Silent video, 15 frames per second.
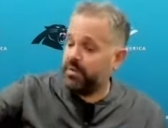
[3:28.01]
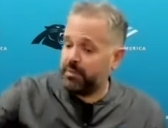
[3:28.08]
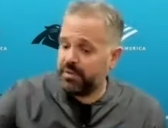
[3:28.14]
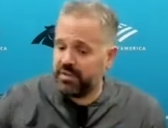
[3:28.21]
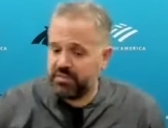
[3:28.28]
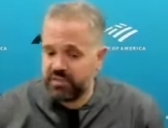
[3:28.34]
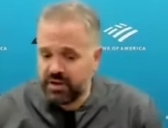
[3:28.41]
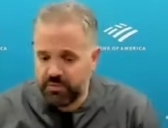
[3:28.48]

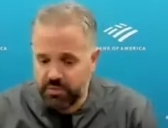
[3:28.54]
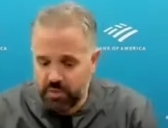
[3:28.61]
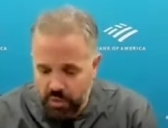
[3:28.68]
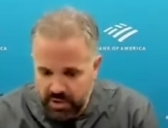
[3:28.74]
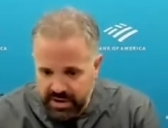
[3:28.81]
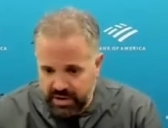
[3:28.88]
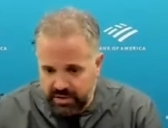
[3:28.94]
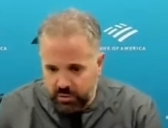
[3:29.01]
instead of
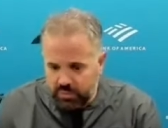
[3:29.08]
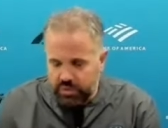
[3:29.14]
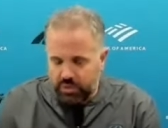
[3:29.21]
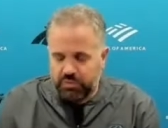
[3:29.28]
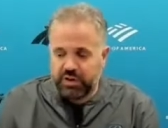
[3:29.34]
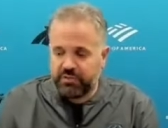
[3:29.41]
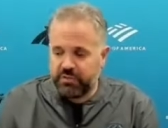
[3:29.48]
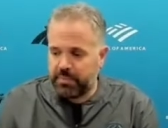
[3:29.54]
going down to, you know,
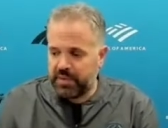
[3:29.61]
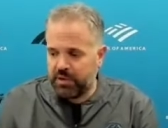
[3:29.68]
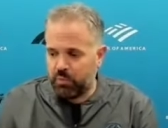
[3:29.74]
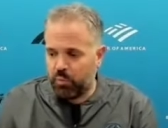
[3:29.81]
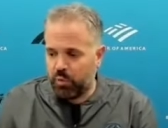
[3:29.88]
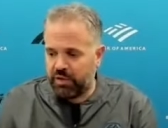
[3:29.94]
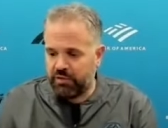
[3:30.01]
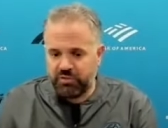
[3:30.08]
instead of it being
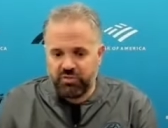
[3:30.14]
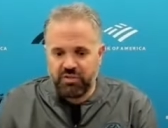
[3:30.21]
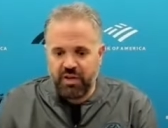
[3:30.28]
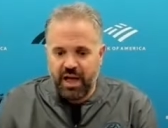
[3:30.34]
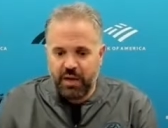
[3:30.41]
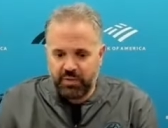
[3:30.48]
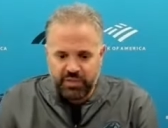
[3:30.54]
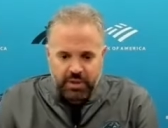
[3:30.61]
one
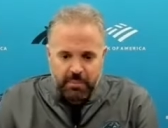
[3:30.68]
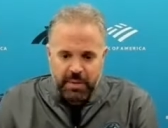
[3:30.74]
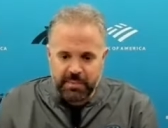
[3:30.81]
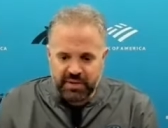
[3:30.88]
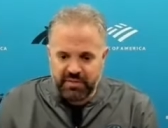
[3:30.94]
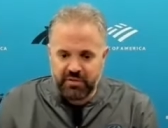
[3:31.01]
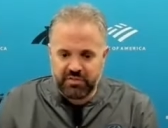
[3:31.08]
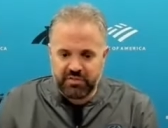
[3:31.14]
shot, we thought maybe
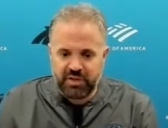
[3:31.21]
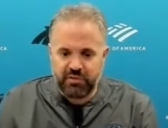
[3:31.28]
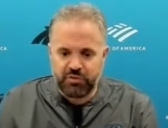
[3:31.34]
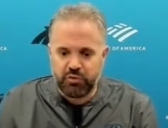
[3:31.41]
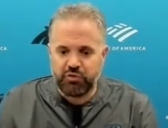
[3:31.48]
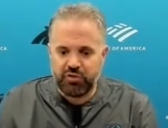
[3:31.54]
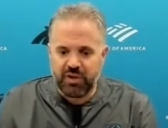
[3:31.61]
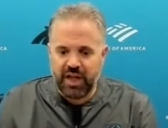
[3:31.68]
we'd give ourselves
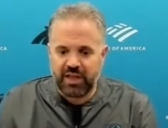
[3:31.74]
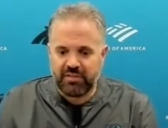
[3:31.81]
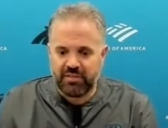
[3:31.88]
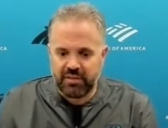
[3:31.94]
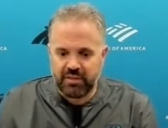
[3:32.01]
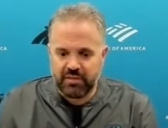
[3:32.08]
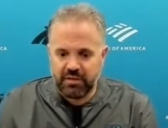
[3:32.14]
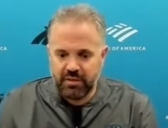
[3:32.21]
2 shots and